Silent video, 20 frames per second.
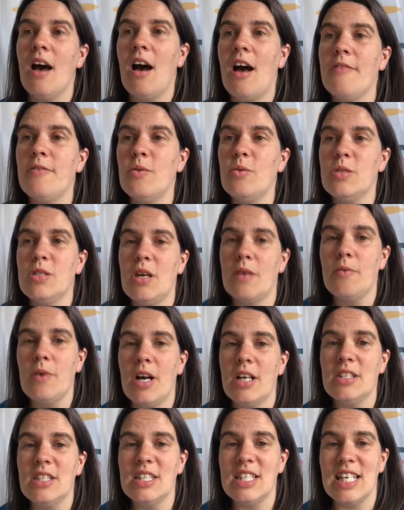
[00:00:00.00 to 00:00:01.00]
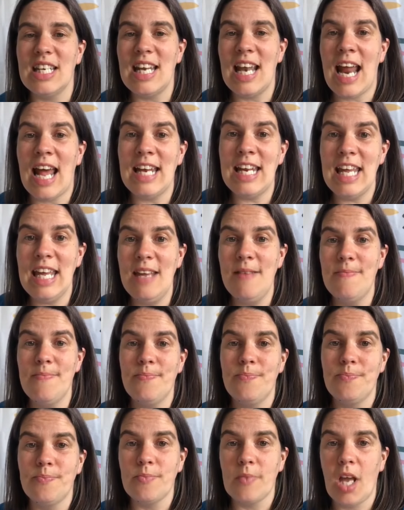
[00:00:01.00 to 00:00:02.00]
I've also worked as a nanny.
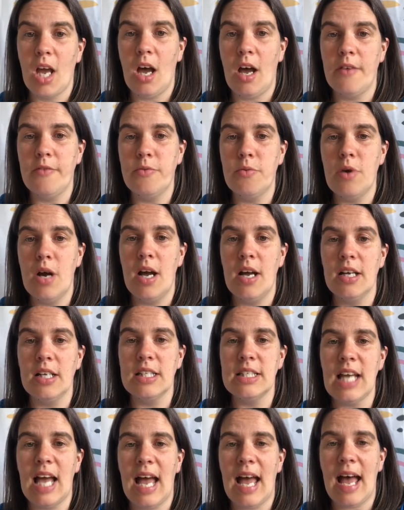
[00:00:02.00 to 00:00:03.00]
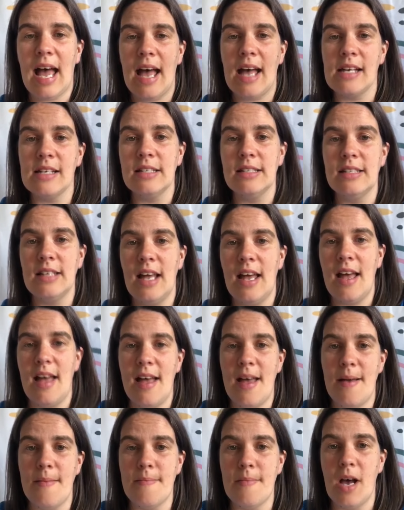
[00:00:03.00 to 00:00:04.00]
I've worked as
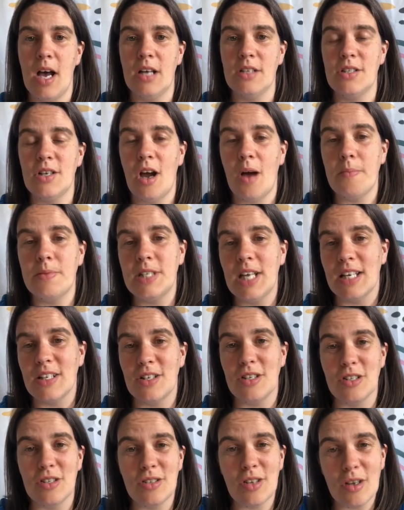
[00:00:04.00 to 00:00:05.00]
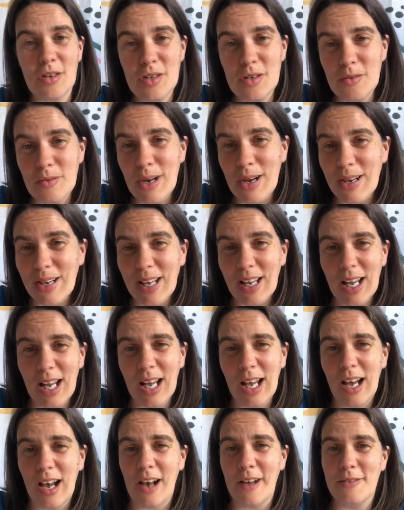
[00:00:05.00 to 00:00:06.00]
a child protection social
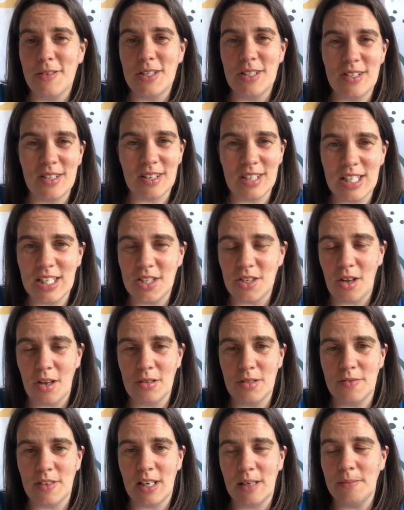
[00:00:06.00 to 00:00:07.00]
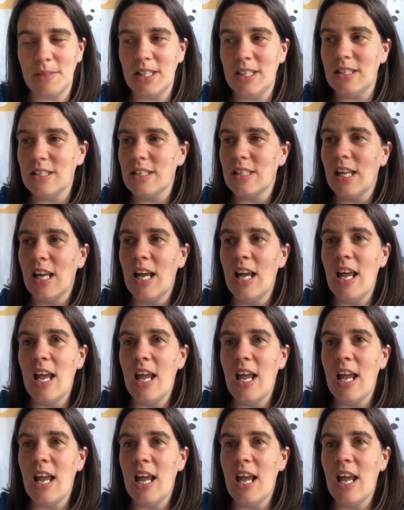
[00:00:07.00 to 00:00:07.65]
worker. I've studied child development.